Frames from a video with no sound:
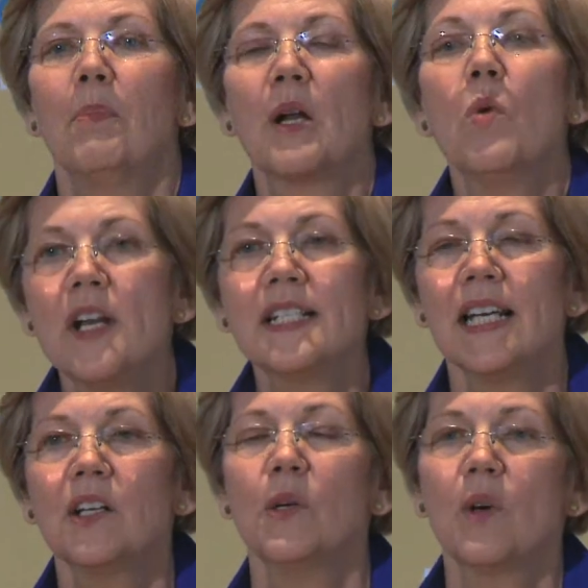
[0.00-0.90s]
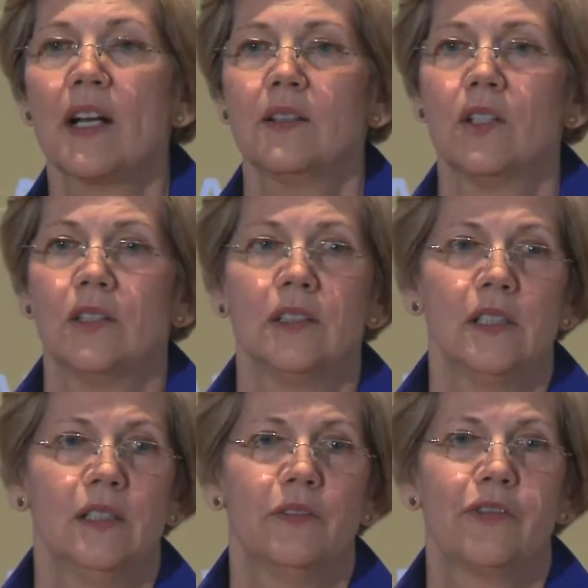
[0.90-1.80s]
But I want to tell you what I learned
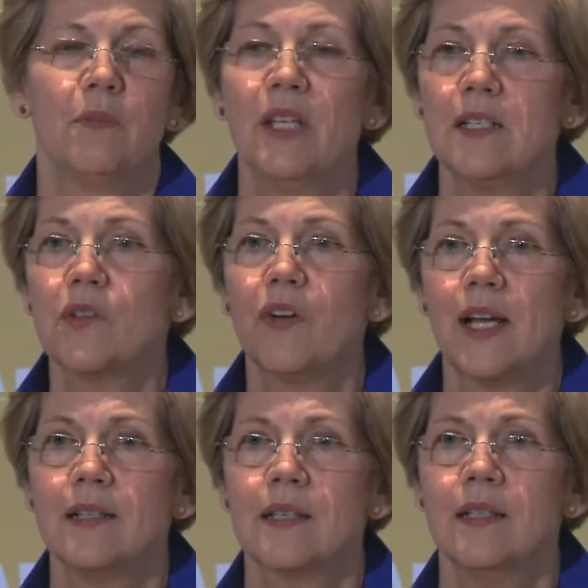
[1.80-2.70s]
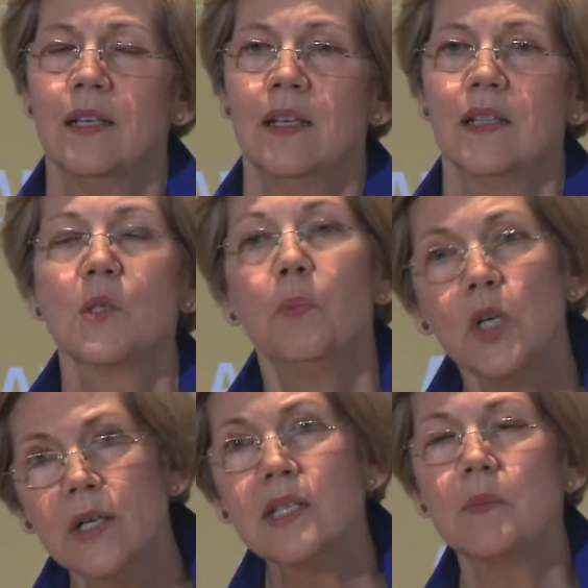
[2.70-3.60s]
from these fights. This
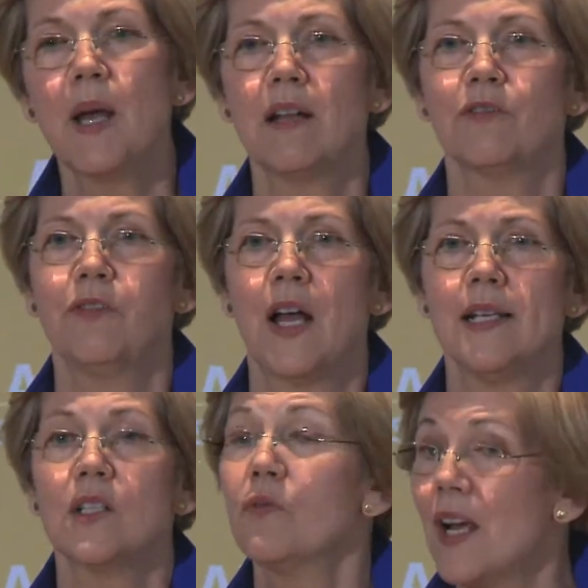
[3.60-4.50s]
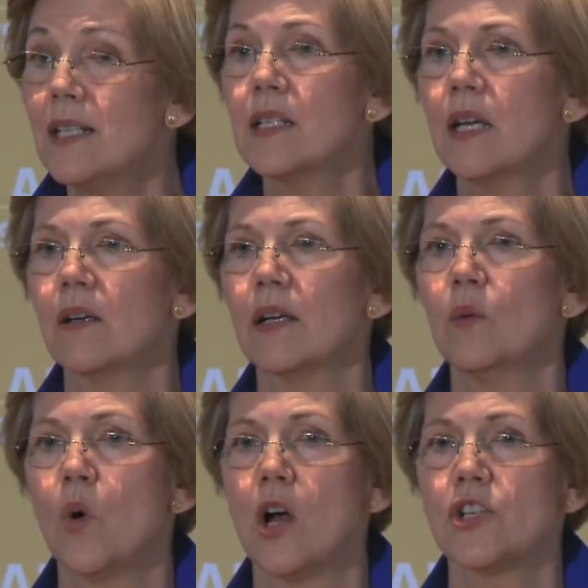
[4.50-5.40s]
book is about fights here
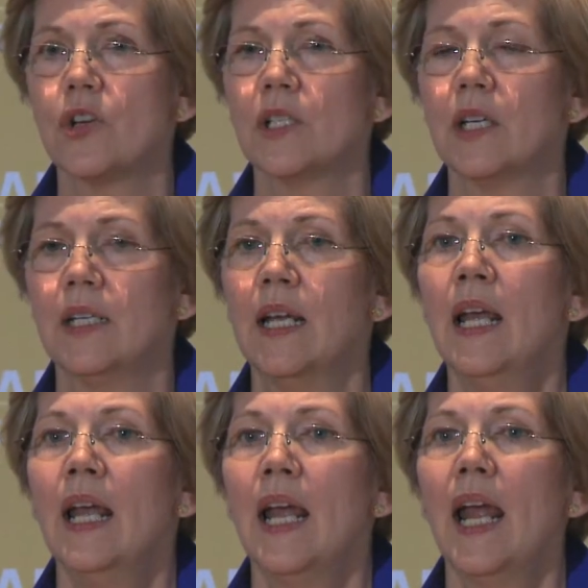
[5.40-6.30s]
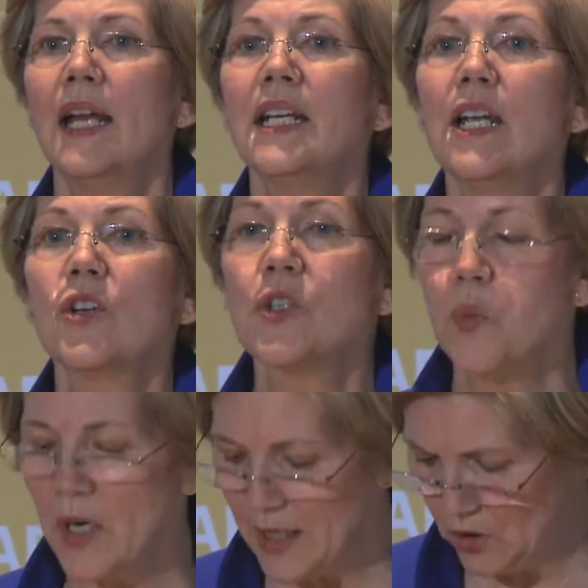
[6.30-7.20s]
in Washington. And here's
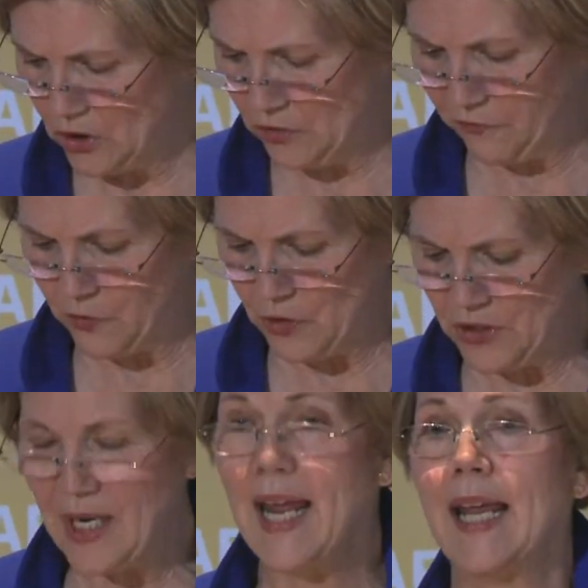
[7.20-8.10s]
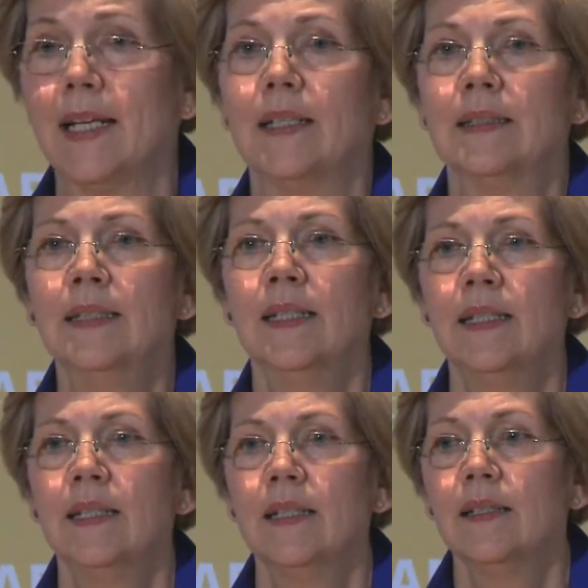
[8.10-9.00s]
what I learned firsthand.
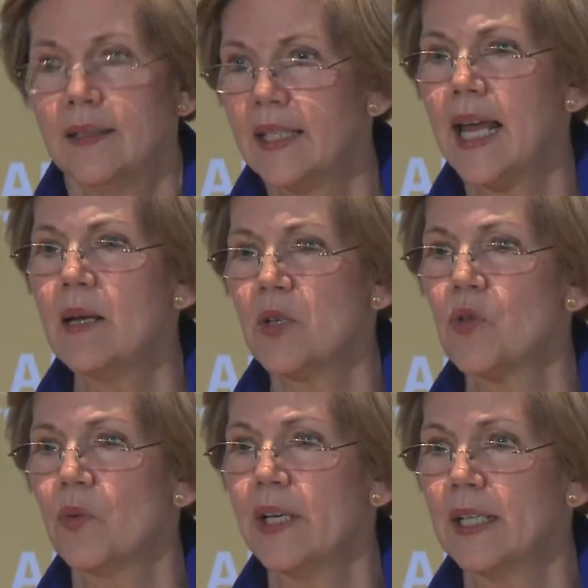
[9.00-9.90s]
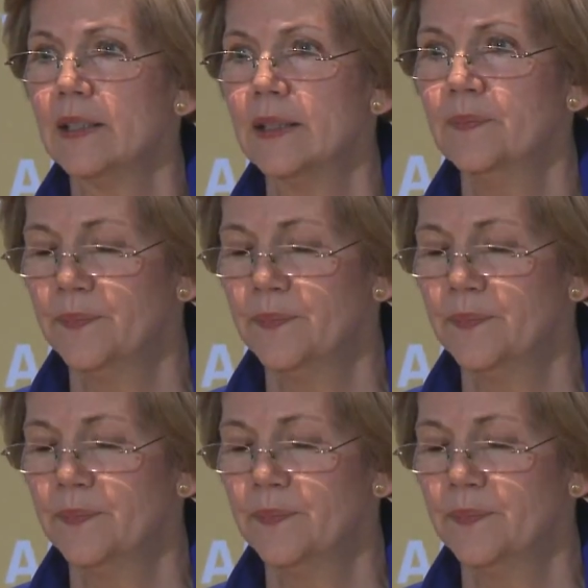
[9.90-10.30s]
The game is rigged.